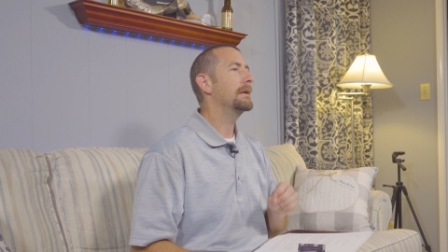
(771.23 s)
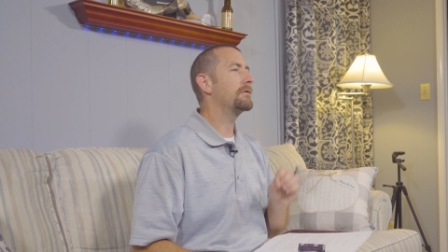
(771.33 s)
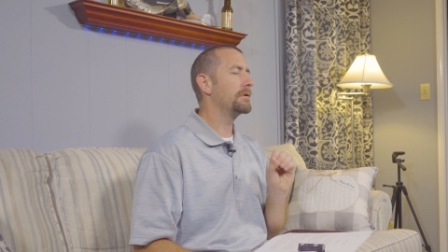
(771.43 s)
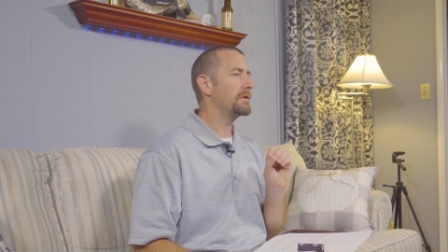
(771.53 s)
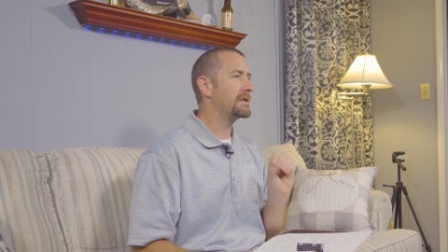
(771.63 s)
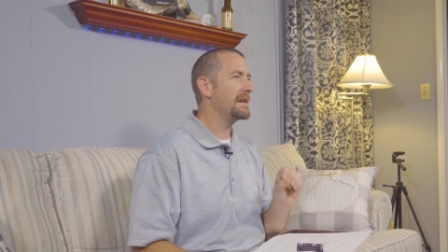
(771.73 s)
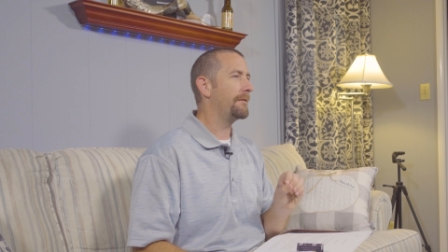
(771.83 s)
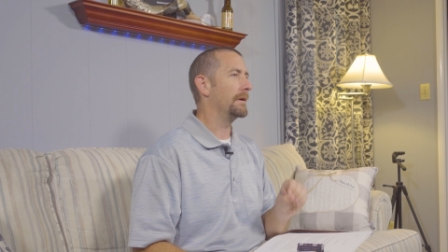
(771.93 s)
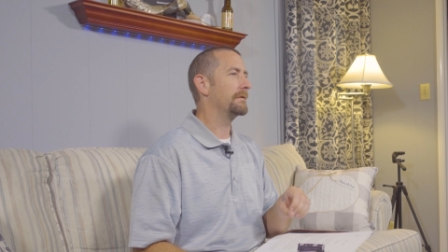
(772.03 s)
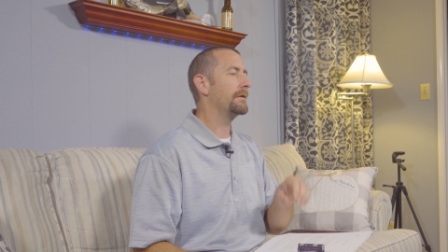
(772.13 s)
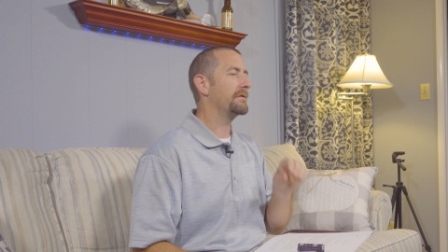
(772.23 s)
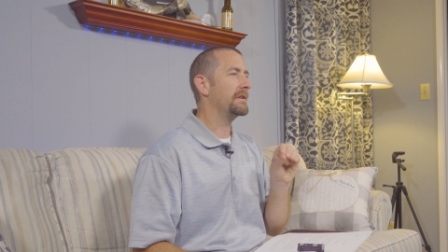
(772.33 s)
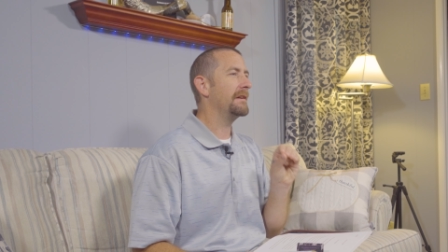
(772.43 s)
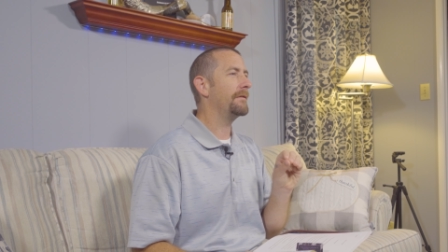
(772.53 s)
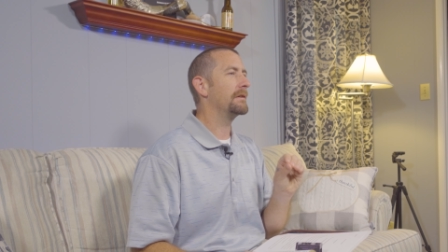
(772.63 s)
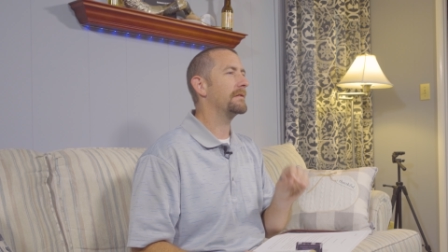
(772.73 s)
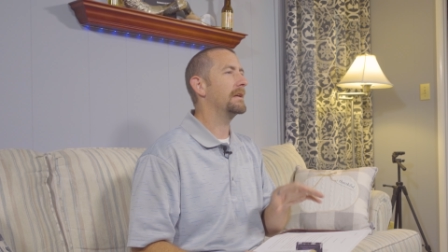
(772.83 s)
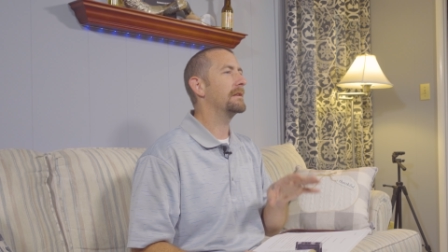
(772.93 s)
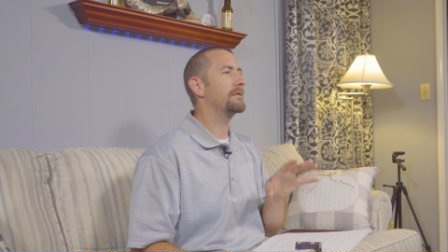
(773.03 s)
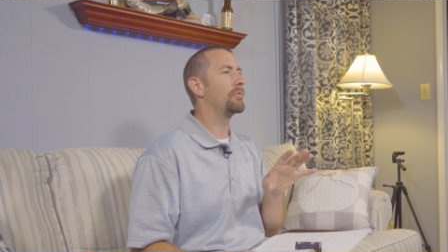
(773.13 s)
So there's a difference. There's a difference
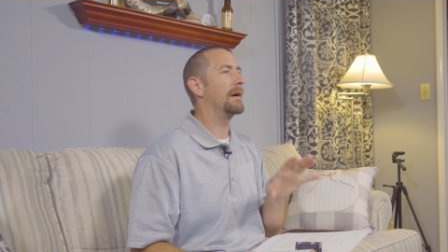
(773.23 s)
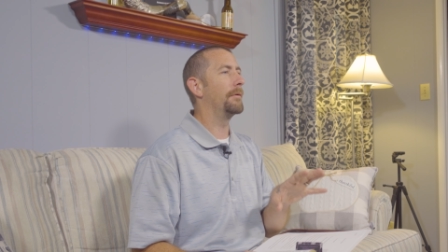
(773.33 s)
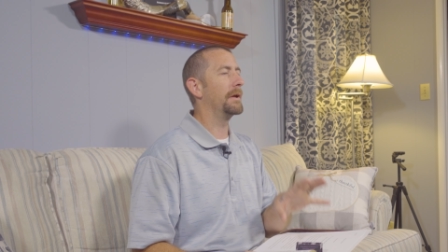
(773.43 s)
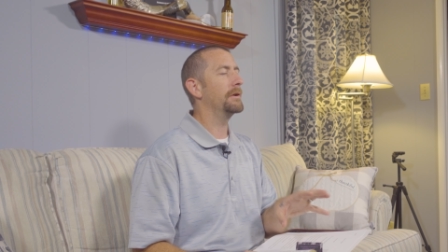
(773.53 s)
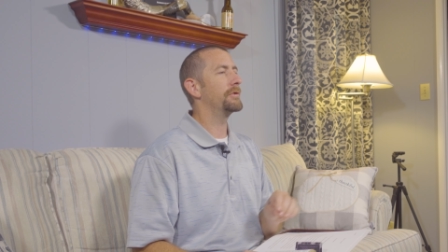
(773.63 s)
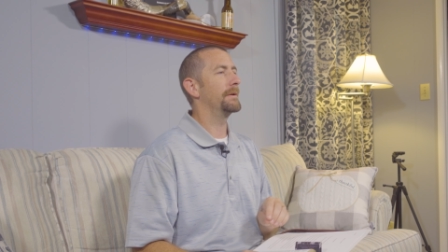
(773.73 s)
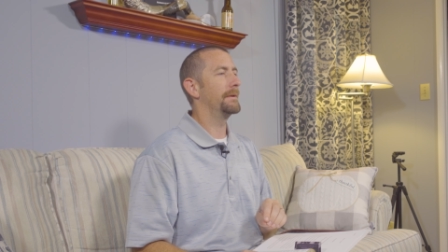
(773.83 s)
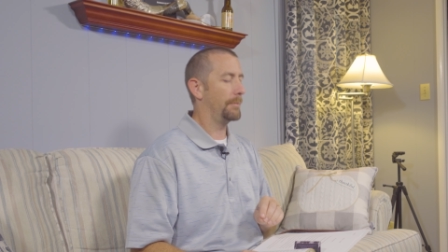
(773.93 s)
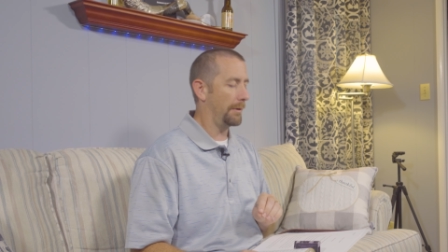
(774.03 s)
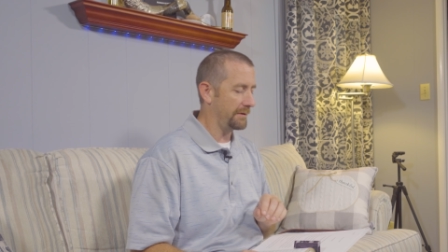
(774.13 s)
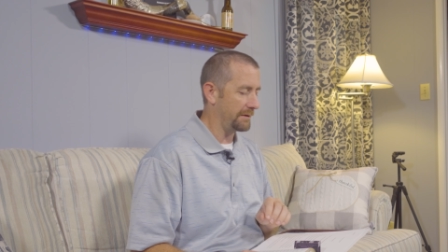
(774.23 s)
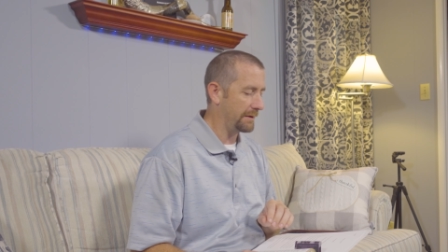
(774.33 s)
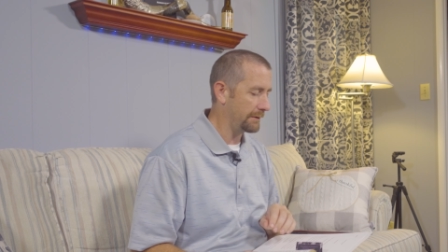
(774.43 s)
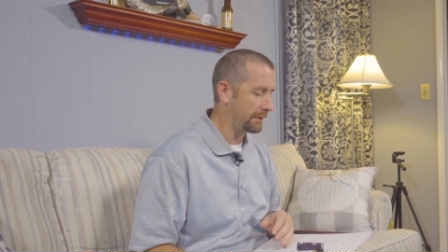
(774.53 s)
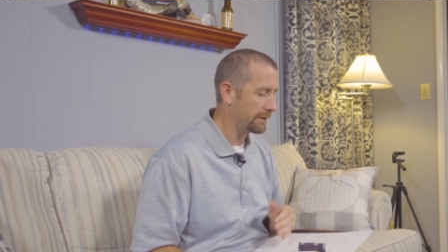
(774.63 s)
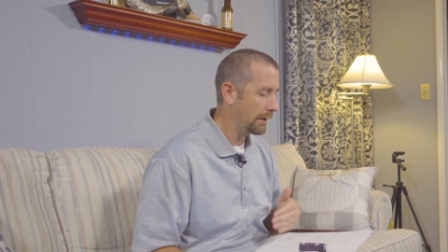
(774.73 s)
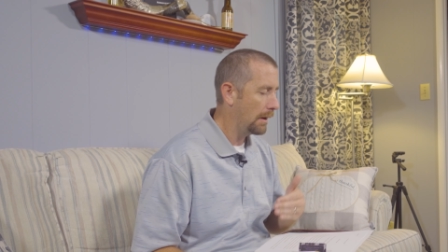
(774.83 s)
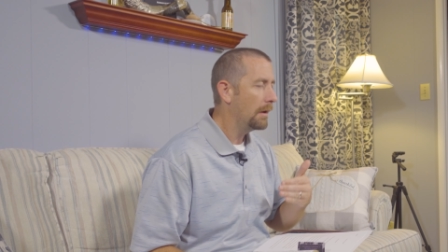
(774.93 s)
in its revelation, brothers and sisters.